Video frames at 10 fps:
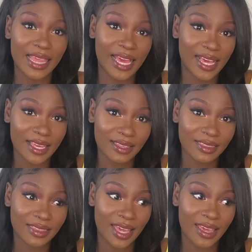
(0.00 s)
like
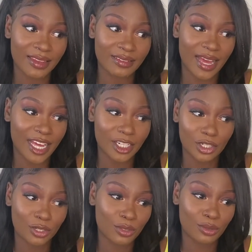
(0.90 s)
that I
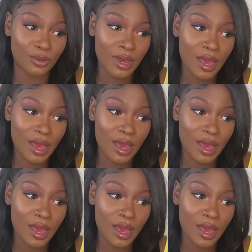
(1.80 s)
do